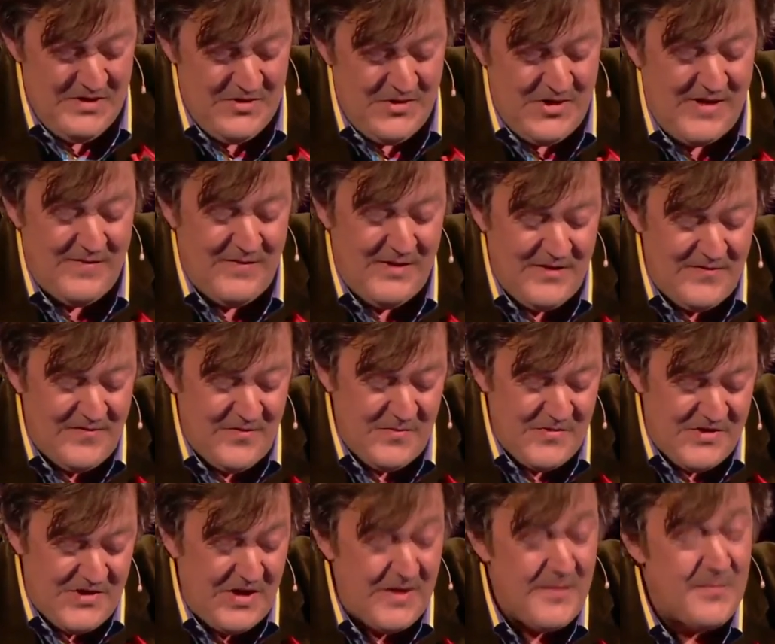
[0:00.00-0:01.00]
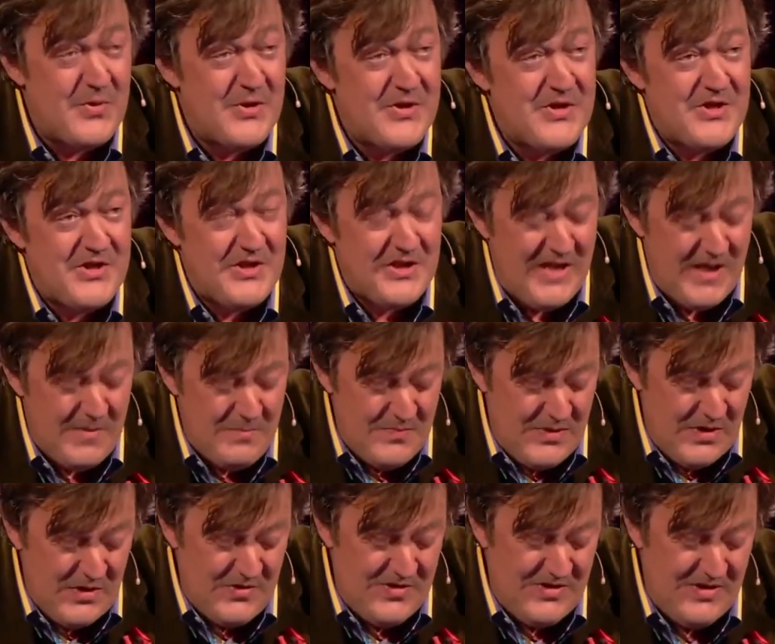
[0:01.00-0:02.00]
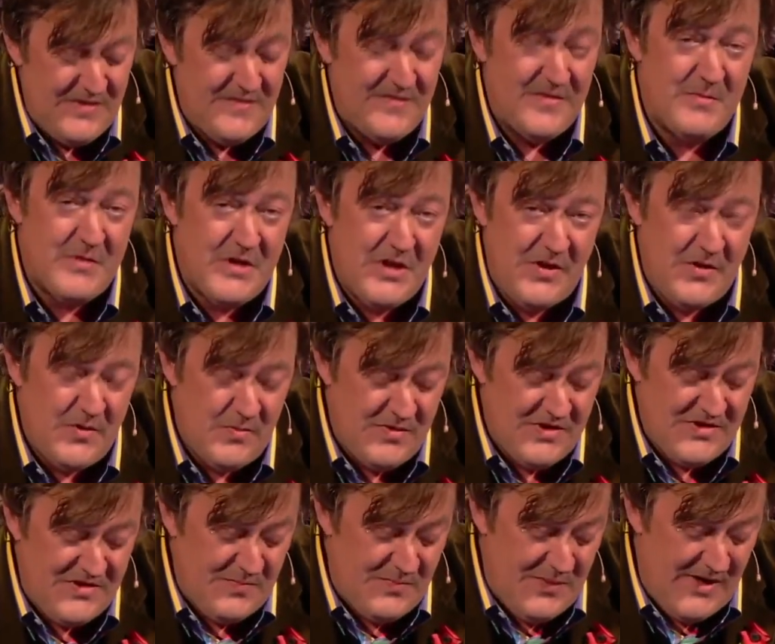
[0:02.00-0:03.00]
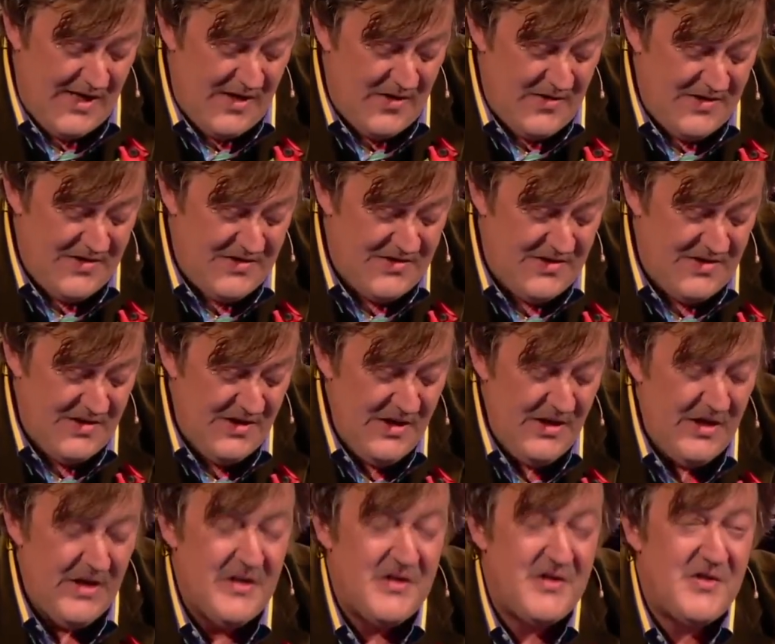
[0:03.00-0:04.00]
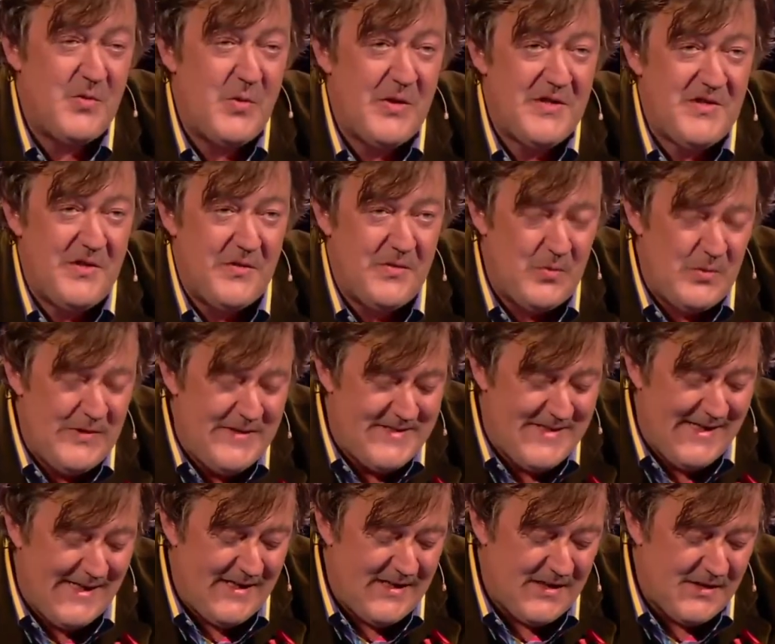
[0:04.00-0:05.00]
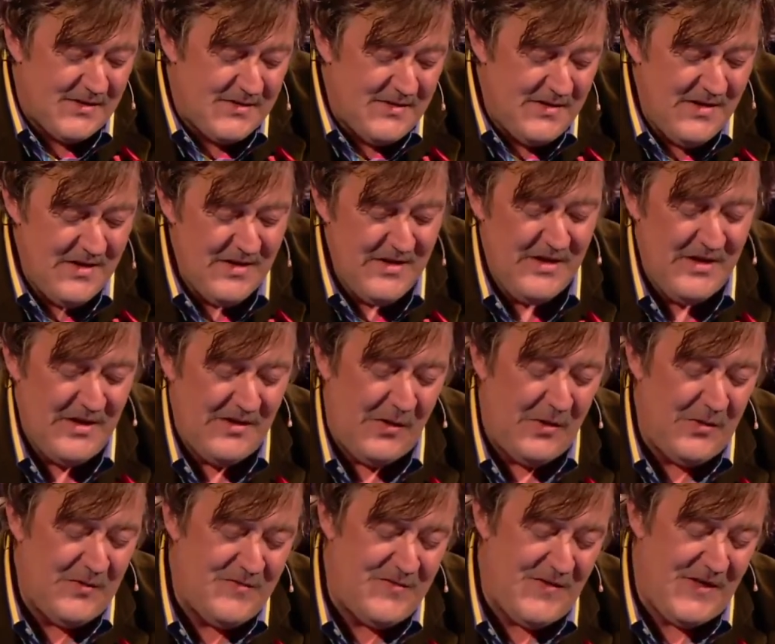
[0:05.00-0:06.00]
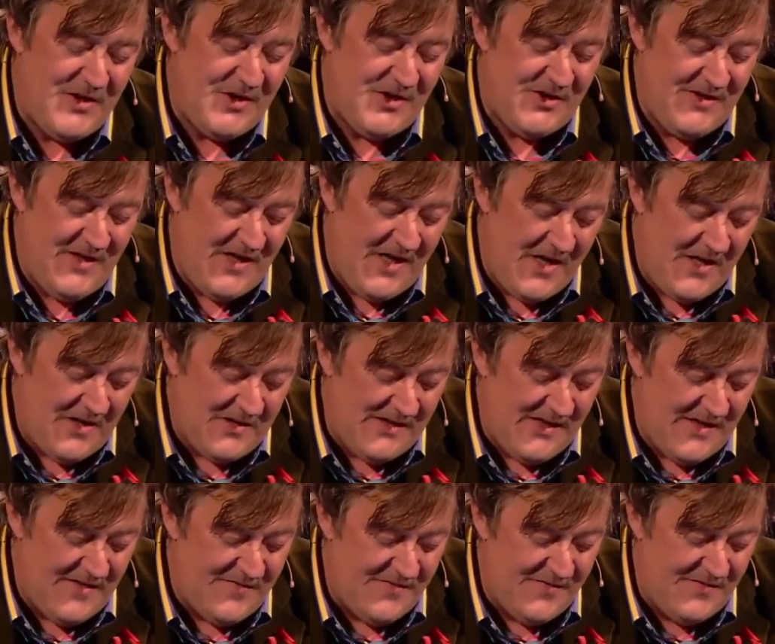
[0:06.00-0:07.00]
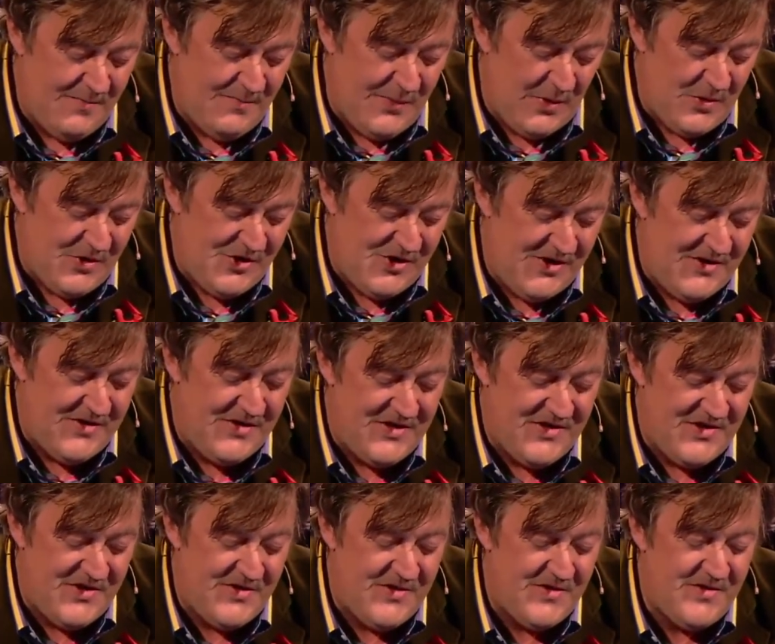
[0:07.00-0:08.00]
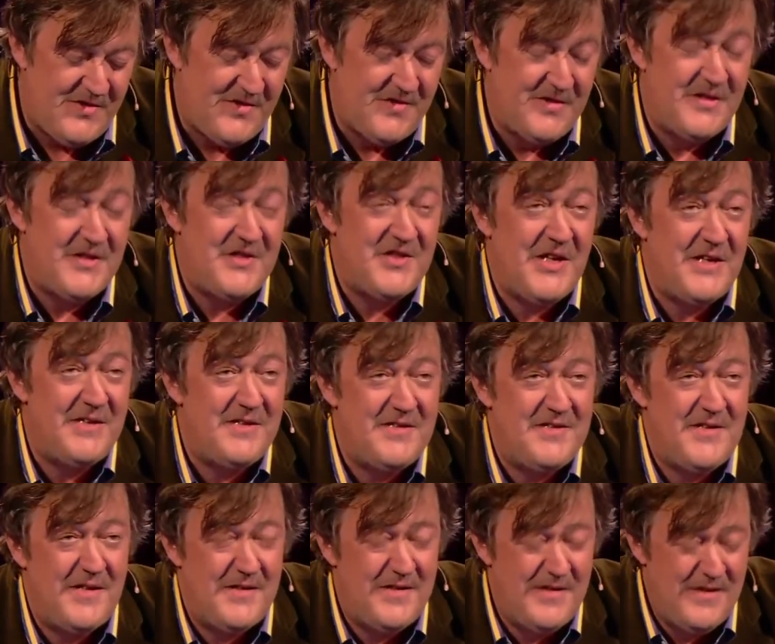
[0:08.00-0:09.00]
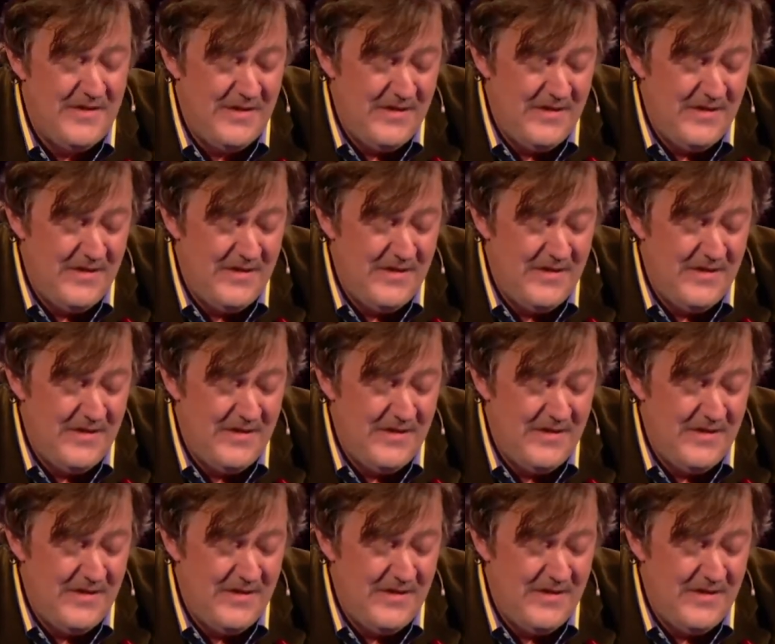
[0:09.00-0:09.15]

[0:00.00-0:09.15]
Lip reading: traveling from Cyprus to Cambodia, from Cuba to Paris, a soixante-huitard, an old-fashioned, hard-left, Bolshevik dissident and dissenter.